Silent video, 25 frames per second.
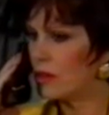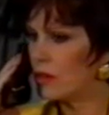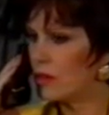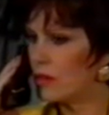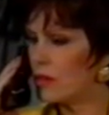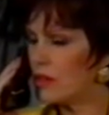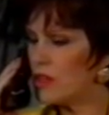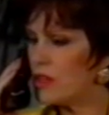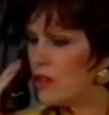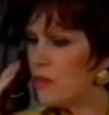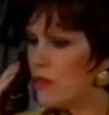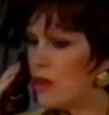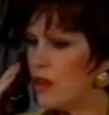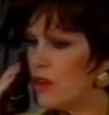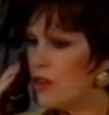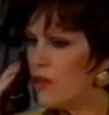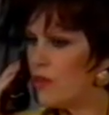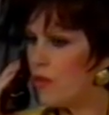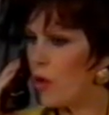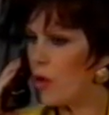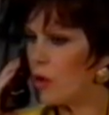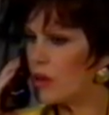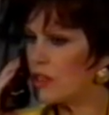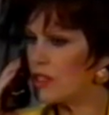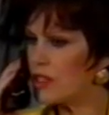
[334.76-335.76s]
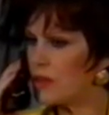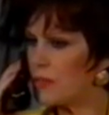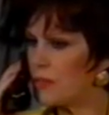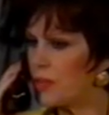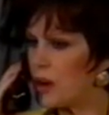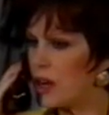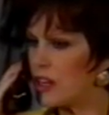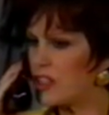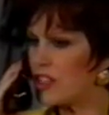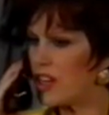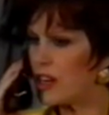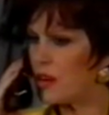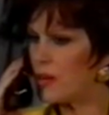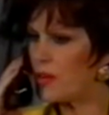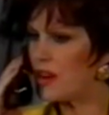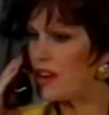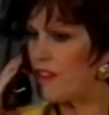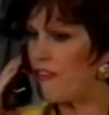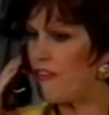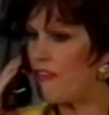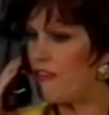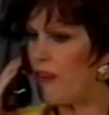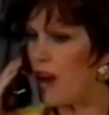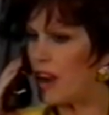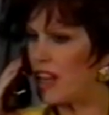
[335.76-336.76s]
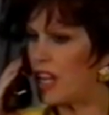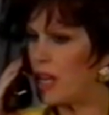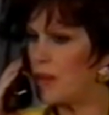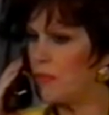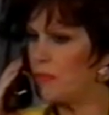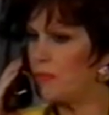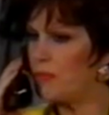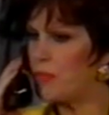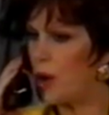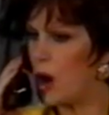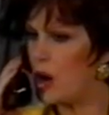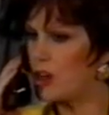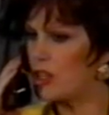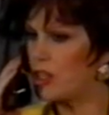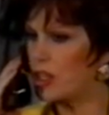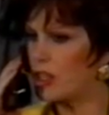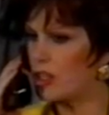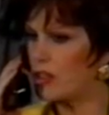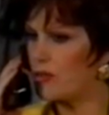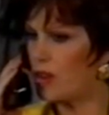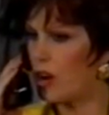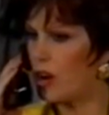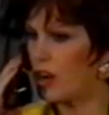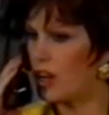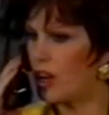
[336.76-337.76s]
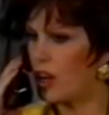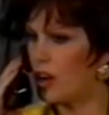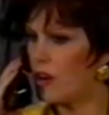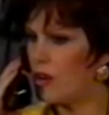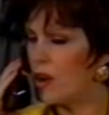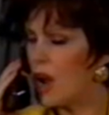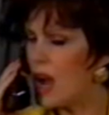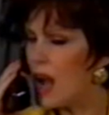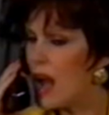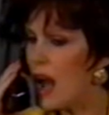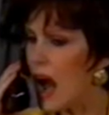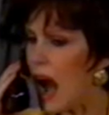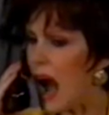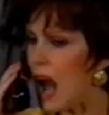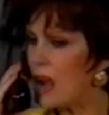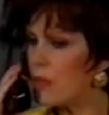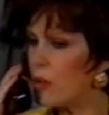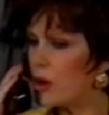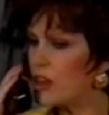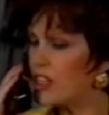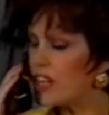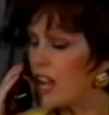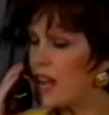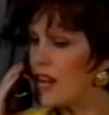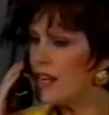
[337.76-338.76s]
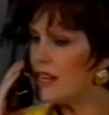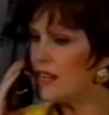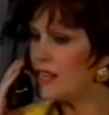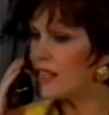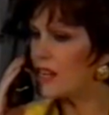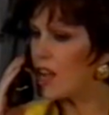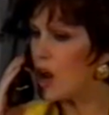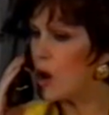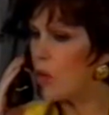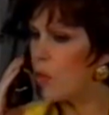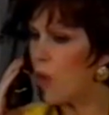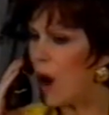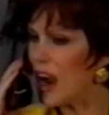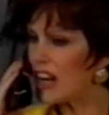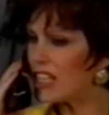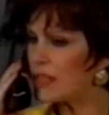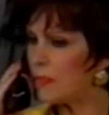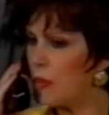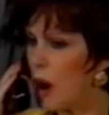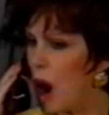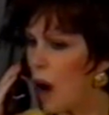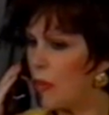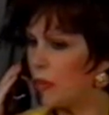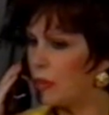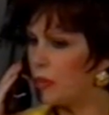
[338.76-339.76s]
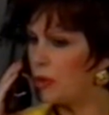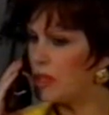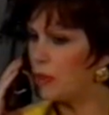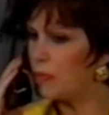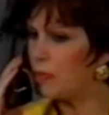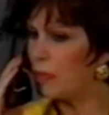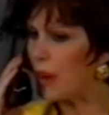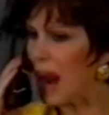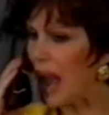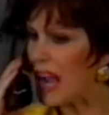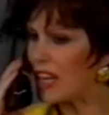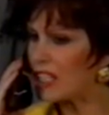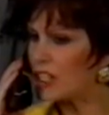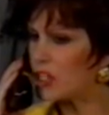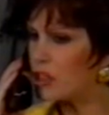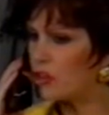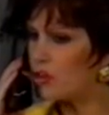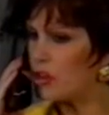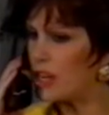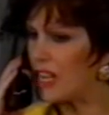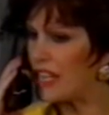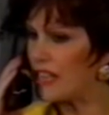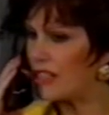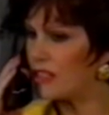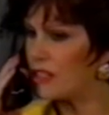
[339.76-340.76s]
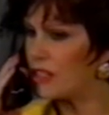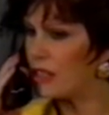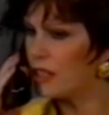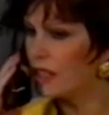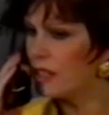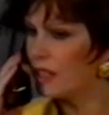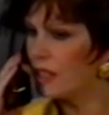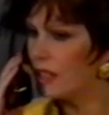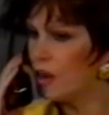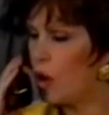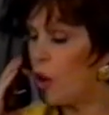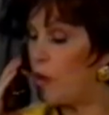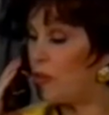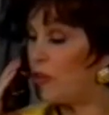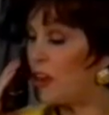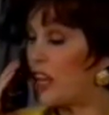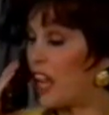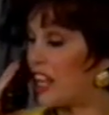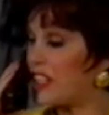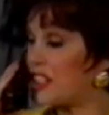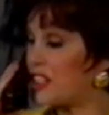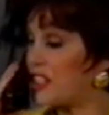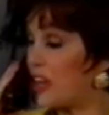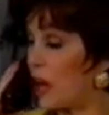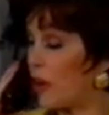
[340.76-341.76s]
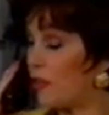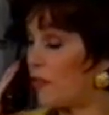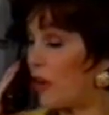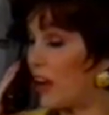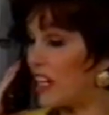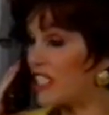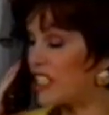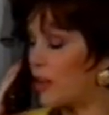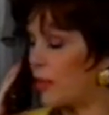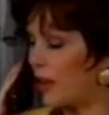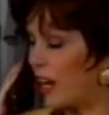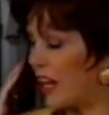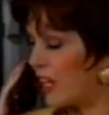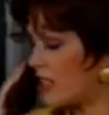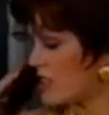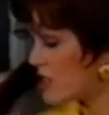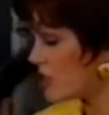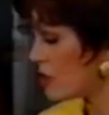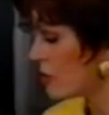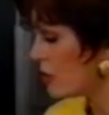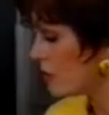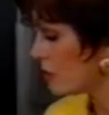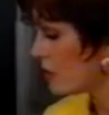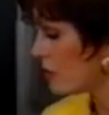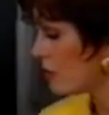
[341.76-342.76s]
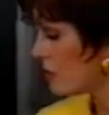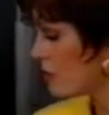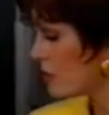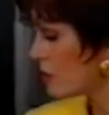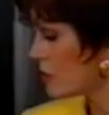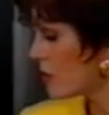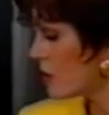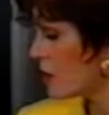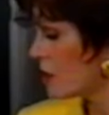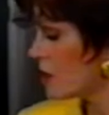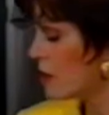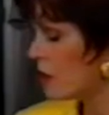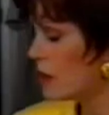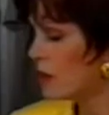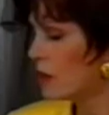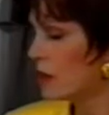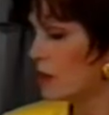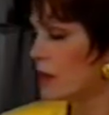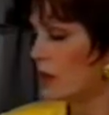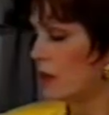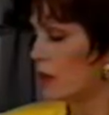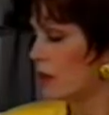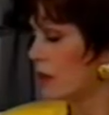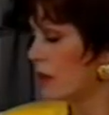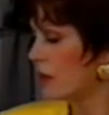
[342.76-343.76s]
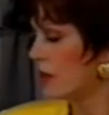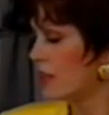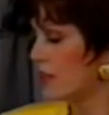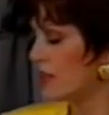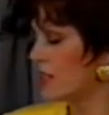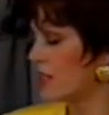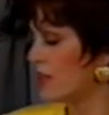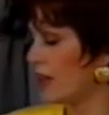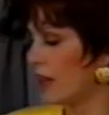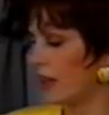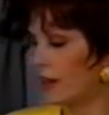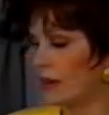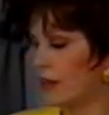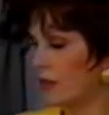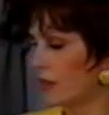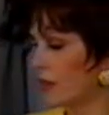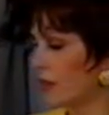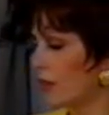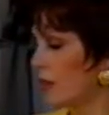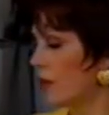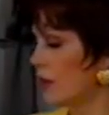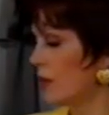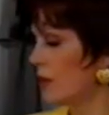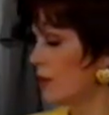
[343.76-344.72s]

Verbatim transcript: What do you mean you've ordered some brochures? I don't need fucking brochures, Rocco. I want indigo white marble with black streaks. Or forget it and I'll find someone else. Italians.